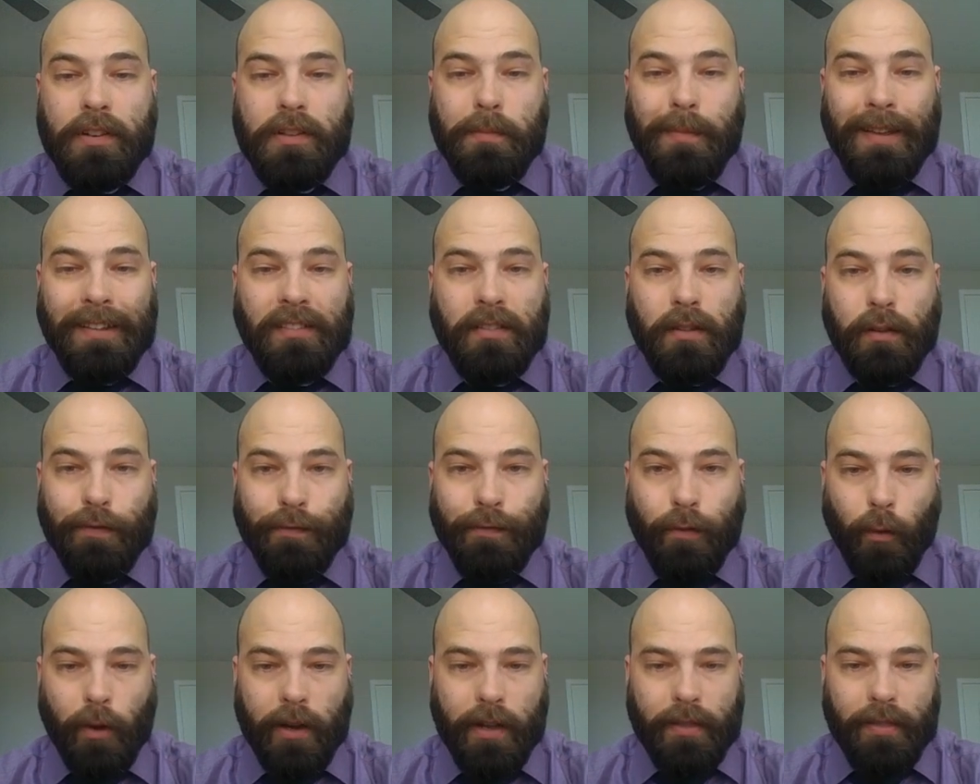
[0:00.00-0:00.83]
to basically
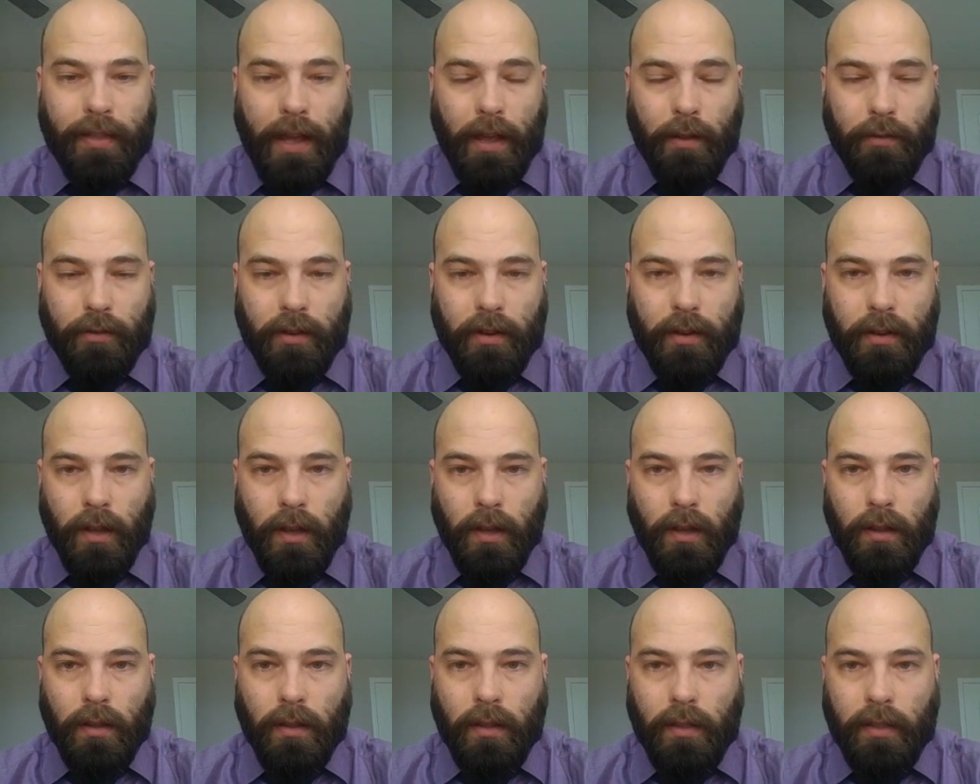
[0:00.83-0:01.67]
40,000.
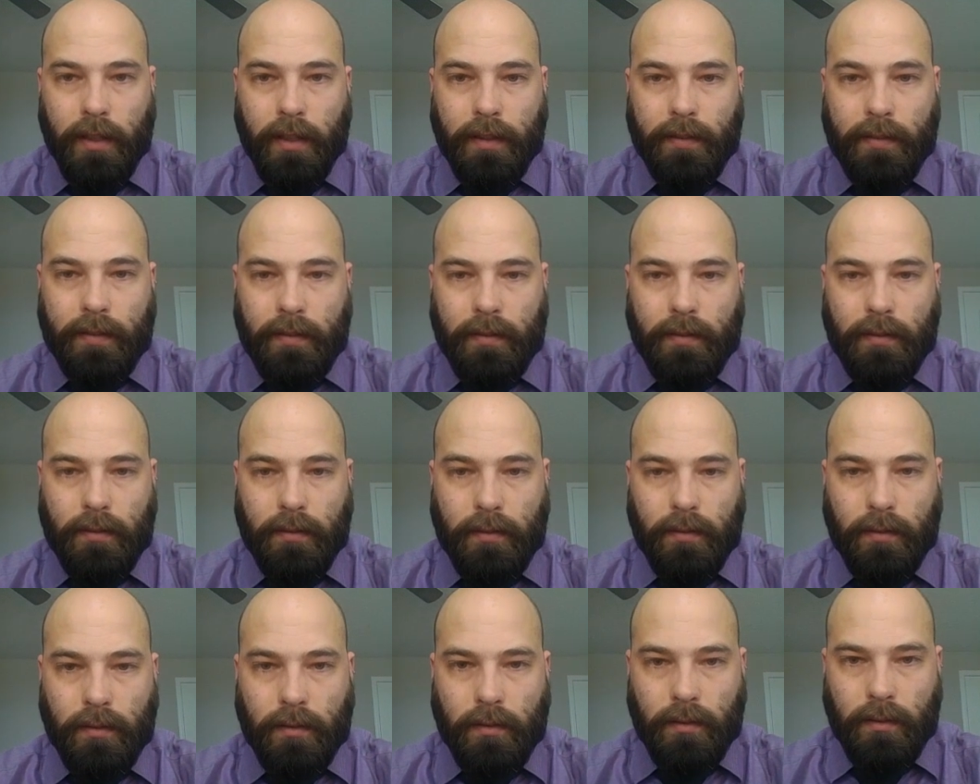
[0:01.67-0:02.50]
This
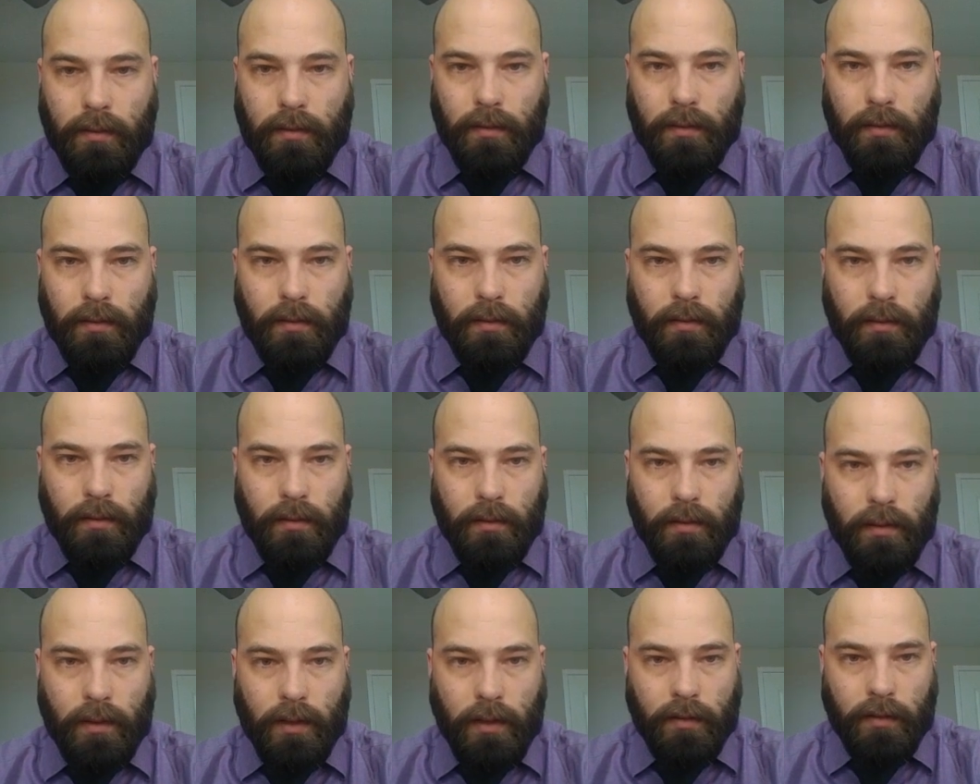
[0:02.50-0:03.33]

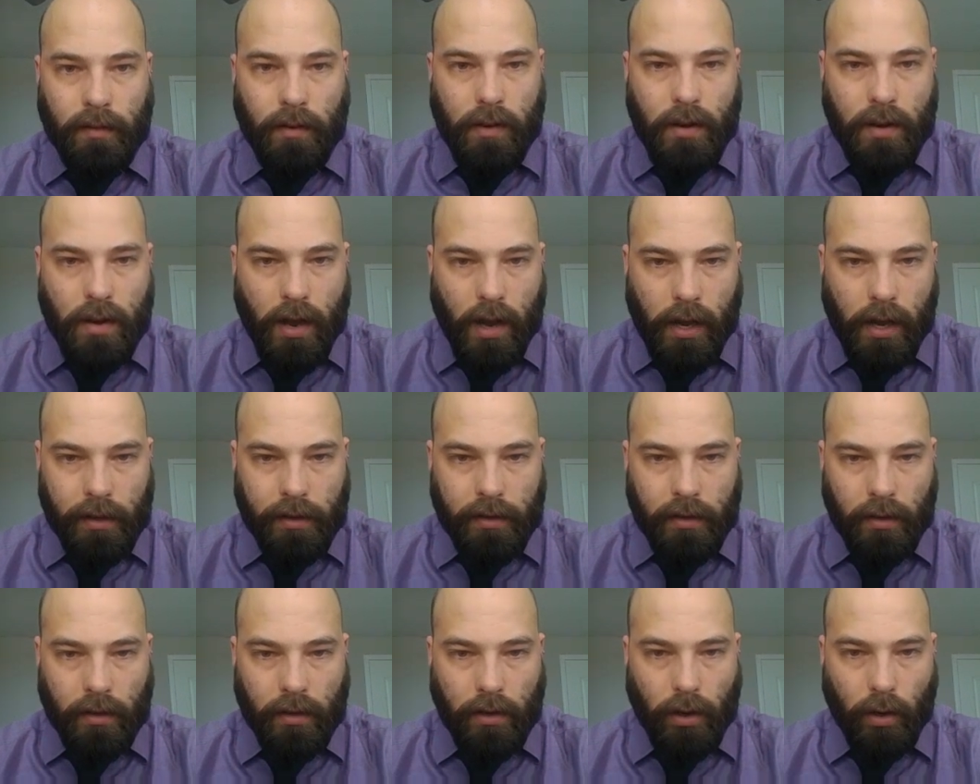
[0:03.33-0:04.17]
is not
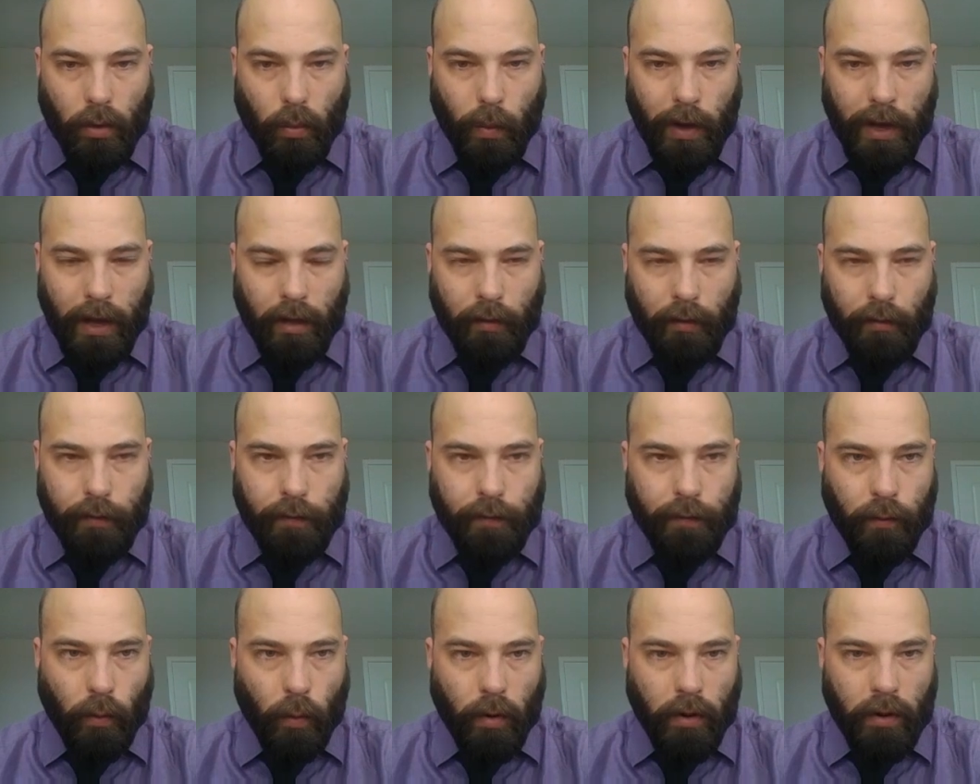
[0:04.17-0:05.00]
going to go well
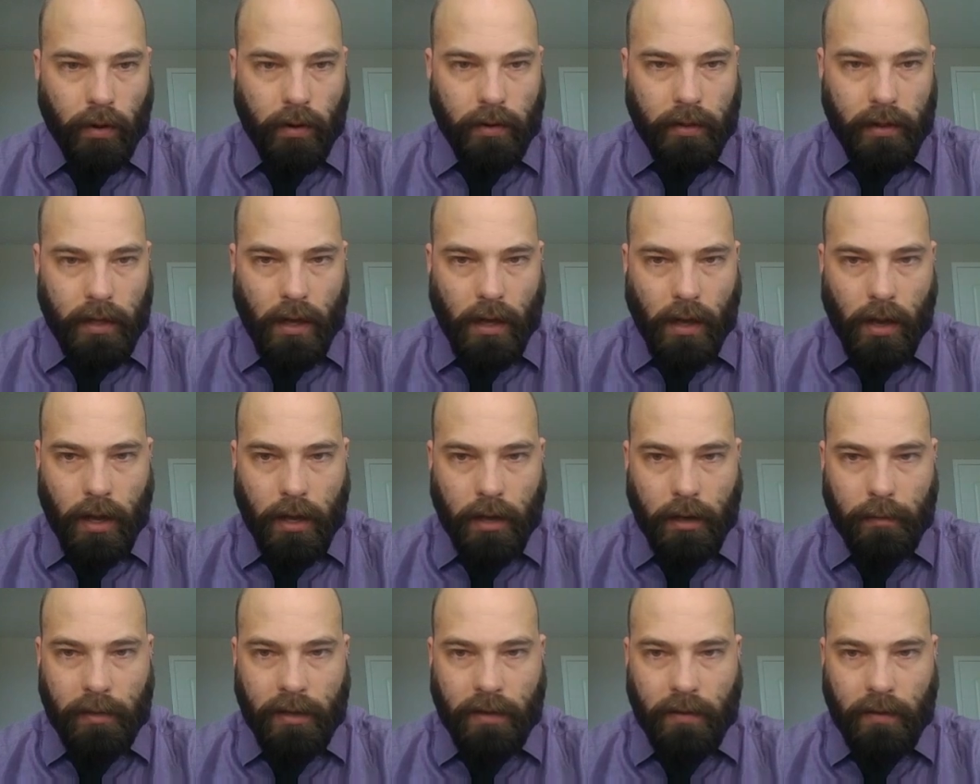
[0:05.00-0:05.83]
for the
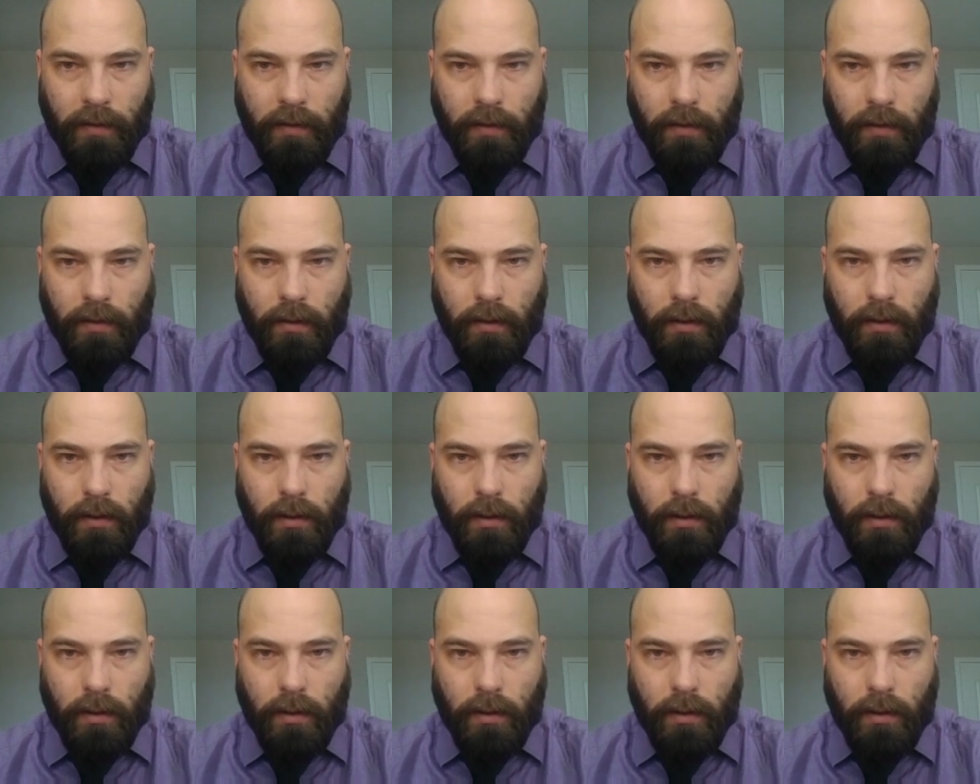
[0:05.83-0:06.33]
Ottomans.